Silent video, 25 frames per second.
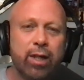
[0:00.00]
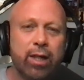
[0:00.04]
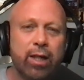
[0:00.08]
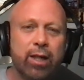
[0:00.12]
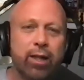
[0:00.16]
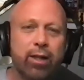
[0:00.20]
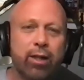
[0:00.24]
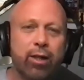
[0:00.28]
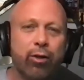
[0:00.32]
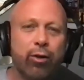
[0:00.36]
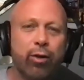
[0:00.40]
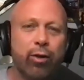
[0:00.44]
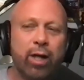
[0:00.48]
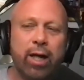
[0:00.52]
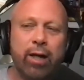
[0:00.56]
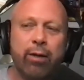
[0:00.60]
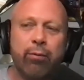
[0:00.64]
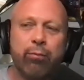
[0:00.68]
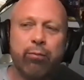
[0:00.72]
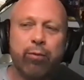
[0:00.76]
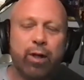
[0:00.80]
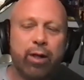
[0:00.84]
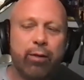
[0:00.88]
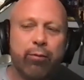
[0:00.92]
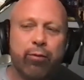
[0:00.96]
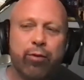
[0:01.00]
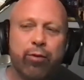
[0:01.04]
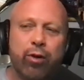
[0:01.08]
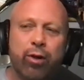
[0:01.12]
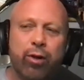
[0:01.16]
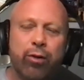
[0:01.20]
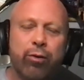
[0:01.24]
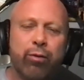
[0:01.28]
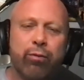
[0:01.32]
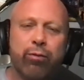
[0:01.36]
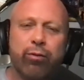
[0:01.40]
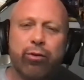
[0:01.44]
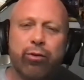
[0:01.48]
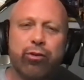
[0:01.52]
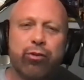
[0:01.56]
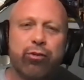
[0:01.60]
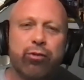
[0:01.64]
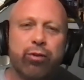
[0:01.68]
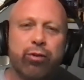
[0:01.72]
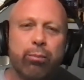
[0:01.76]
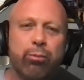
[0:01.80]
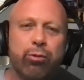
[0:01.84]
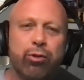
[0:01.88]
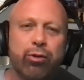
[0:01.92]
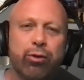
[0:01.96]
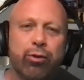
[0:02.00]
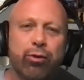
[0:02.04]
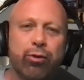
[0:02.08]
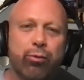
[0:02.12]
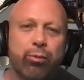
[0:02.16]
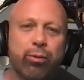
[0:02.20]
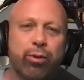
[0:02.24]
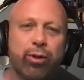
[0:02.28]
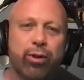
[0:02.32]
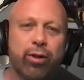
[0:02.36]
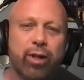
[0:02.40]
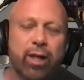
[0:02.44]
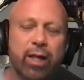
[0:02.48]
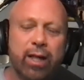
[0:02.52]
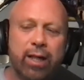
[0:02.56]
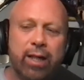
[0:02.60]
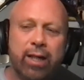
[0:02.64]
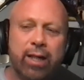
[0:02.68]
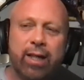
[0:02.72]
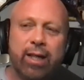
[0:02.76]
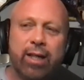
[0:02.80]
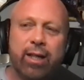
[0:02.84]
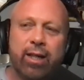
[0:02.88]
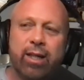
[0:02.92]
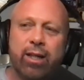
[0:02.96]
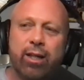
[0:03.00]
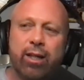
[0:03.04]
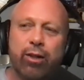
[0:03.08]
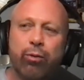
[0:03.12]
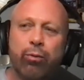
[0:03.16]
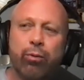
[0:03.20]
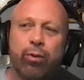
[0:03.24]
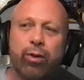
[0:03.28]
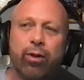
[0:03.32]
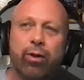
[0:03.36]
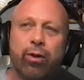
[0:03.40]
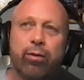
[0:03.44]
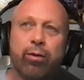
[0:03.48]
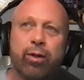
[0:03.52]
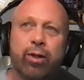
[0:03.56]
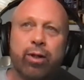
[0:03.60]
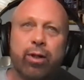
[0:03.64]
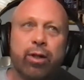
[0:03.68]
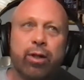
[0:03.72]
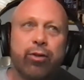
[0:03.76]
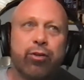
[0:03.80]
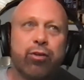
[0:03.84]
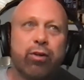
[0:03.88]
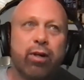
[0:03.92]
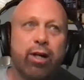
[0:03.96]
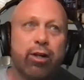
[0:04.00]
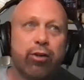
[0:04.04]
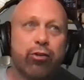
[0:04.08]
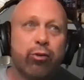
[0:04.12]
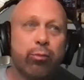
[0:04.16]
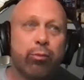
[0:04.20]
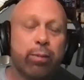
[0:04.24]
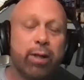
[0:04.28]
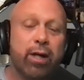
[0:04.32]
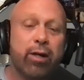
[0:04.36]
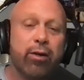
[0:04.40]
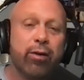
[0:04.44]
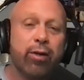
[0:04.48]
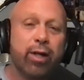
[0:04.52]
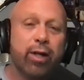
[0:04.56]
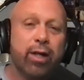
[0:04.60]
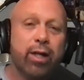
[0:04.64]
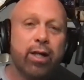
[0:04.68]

You know, I've I've gone over scriptures where, you know, where it talks about